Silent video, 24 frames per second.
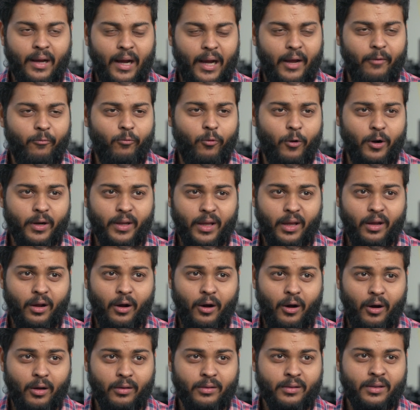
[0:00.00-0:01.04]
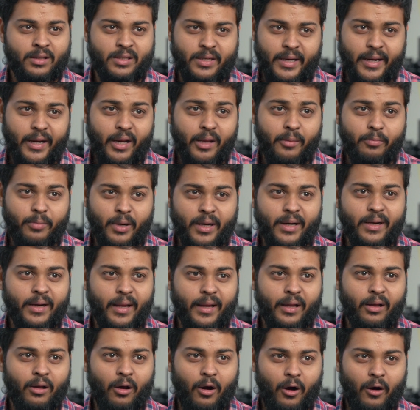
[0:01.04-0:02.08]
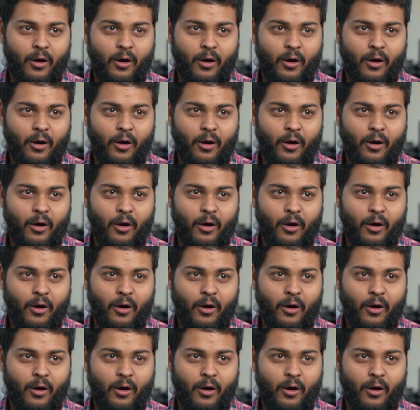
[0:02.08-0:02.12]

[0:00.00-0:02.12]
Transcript: I'm working on 3D printing